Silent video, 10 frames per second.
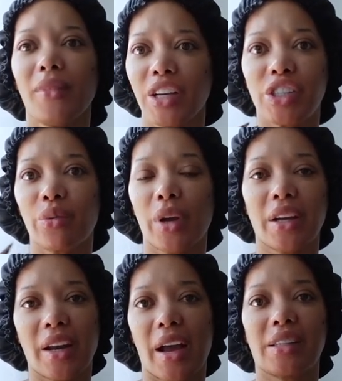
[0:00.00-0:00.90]
she
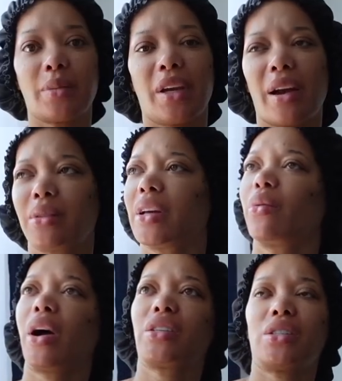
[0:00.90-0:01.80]
recognized me and I was like,
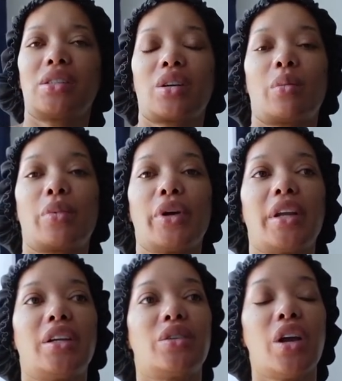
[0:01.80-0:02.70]
wow, she's so
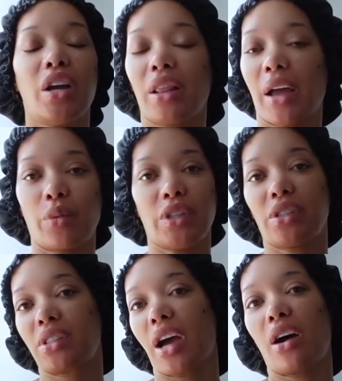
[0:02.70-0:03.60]
pretty. And like we
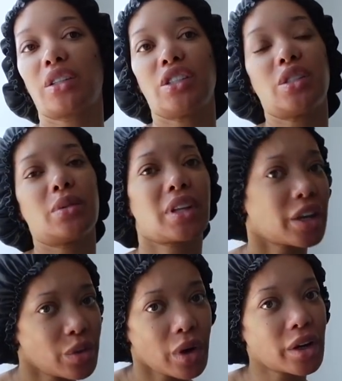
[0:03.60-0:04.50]
just talked and she was like,
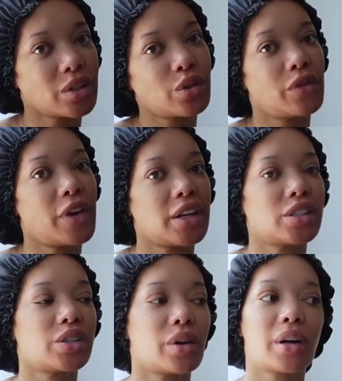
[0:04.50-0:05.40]
you want to go to a fashion
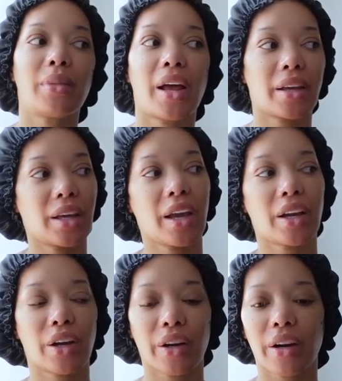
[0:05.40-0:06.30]
show? And I'm like, yeah,
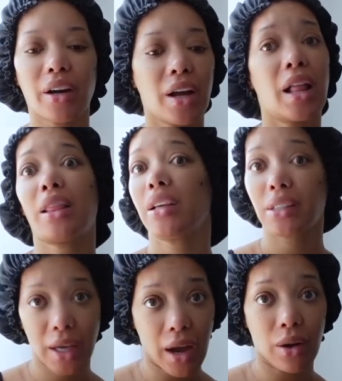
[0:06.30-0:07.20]
girl, let's
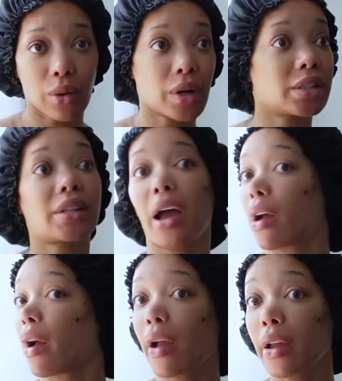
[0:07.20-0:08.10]
go because
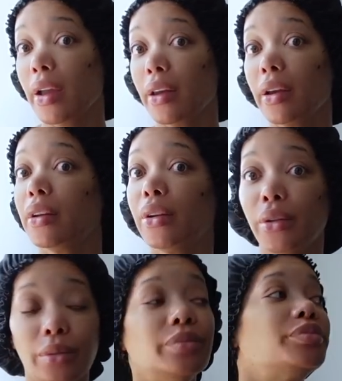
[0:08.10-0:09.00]
I ain't got nothing to do.